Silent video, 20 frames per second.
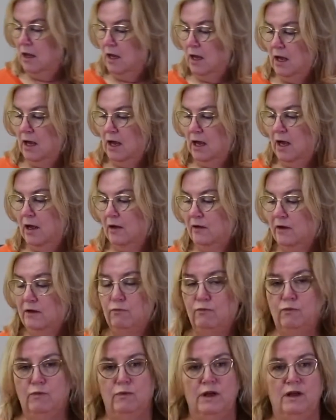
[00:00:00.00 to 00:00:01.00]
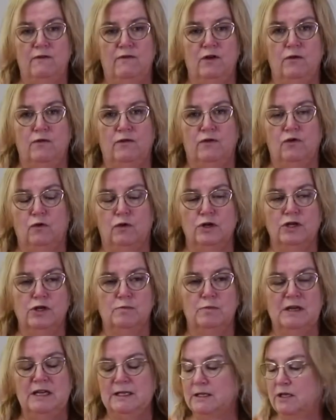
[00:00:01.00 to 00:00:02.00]
If you've stored your
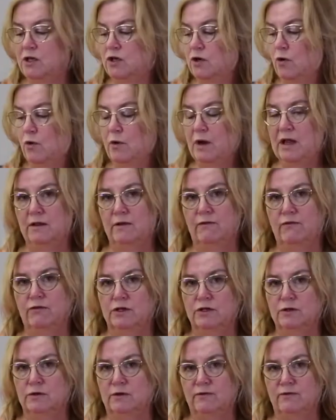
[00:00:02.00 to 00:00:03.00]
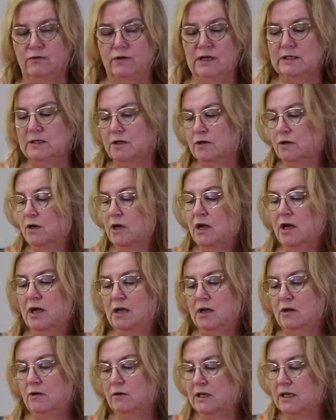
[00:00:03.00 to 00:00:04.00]
pizza dough in the fridge or the freezer,
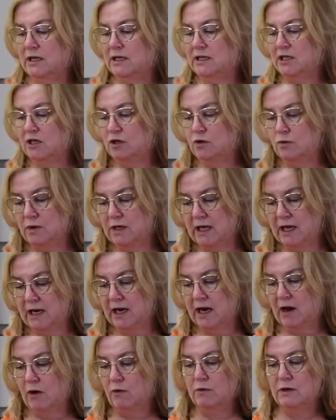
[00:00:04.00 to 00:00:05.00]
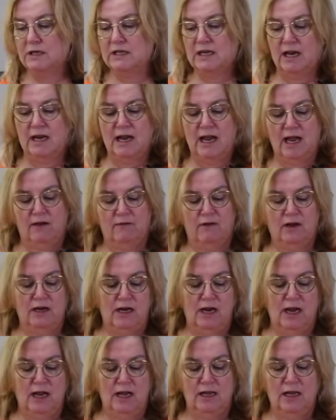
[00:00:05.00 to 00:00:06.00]
you'll need to get it out and have it
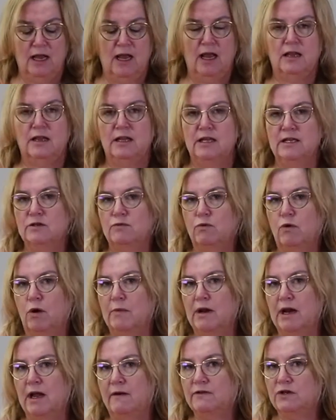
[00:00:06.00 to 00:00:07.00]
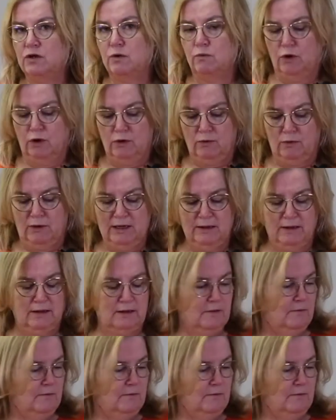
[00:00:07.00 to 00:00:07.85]
at least warm enough to work with.